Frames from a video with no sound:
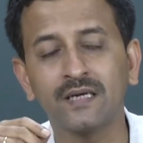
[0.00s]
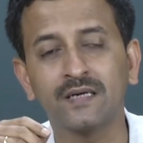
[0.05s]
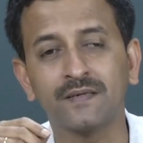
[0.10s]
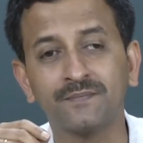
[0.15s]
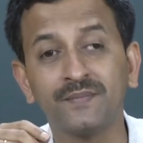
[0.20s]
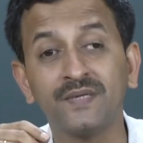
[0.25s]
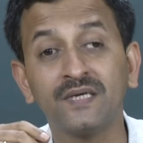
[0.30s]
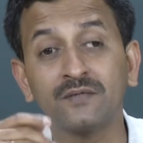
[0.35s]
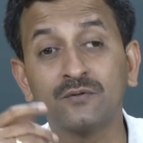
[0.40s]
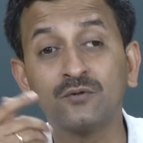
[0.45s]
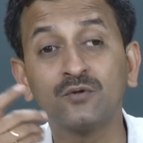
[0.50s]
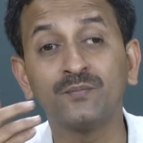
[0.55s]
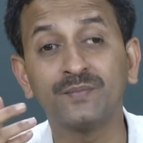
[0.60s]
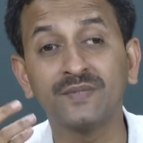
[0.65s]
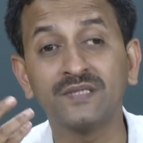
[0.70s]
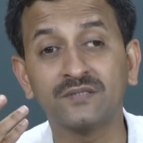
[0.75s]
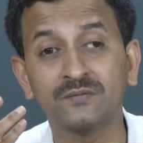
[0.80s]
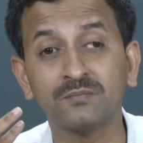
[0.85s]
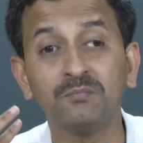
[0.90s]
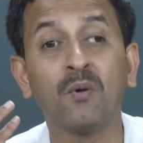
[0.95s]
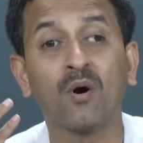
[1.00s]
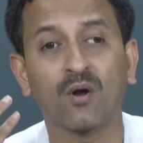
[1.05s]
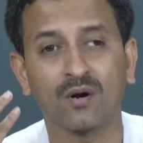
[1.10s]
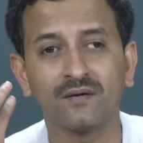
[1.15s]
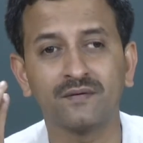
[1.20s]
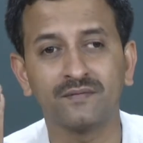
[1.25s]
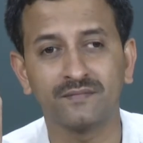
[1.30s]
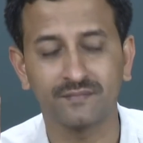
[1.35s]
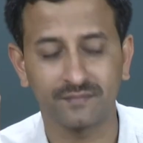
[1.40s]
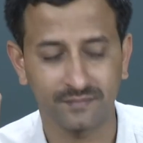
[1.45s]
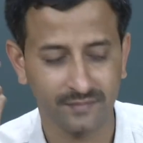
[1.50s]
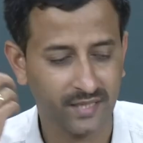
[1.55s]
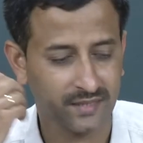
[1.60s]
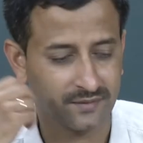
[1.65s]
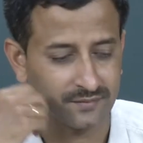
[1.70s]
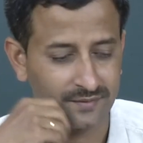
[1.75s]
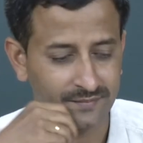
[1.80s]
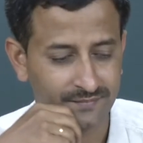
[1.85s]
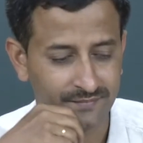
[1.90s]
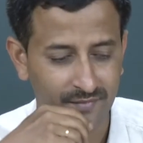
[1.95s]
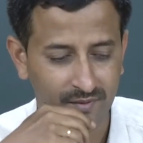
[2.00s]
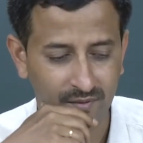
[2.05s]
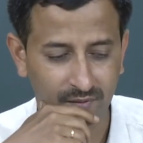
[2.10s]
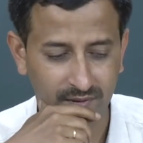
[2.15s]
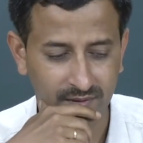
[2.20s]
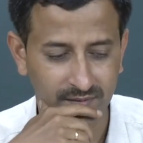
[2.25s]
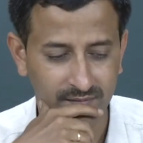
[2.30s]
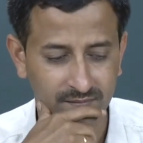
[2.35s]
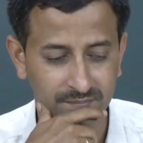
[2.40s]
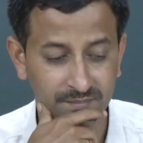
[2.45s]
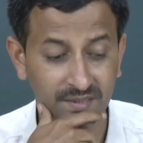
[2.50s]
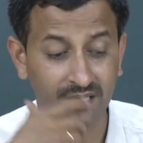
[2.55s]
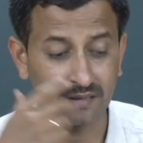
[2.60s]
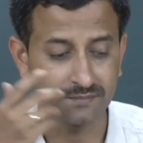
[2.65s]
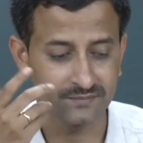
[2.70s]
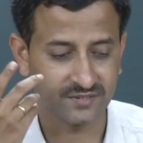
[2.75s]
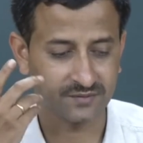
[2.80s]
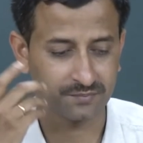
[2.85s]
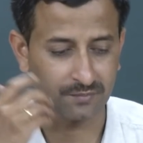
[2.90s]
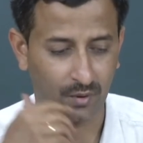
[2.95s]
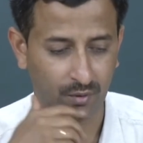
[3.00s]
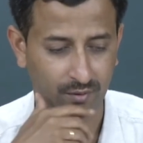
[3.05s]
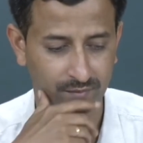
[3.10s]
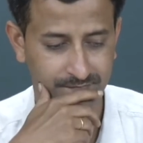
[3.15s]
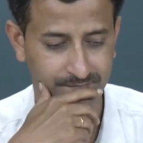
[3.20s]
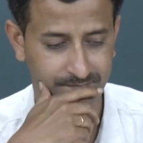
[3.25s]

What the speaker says: Peer group is small, that okay, becomes small.